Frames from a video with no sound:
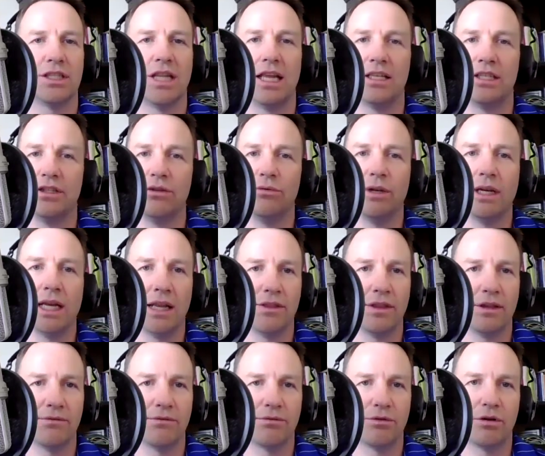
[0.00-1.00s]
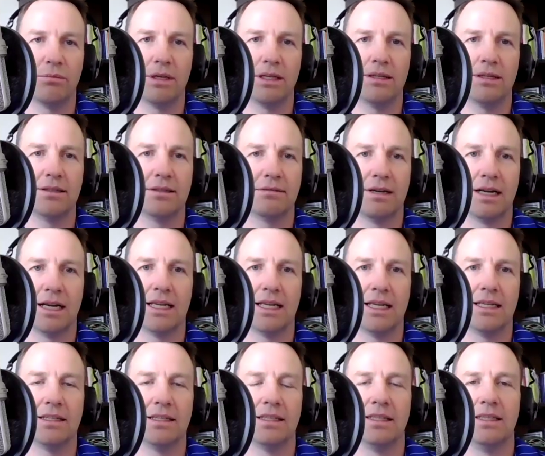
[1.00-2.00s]
it's just not doing anything for me,
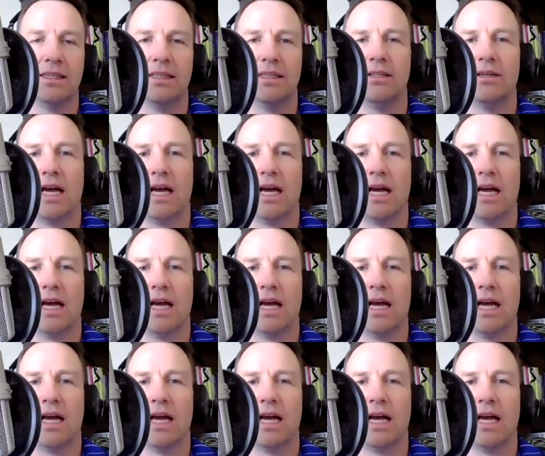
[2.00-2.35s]
right?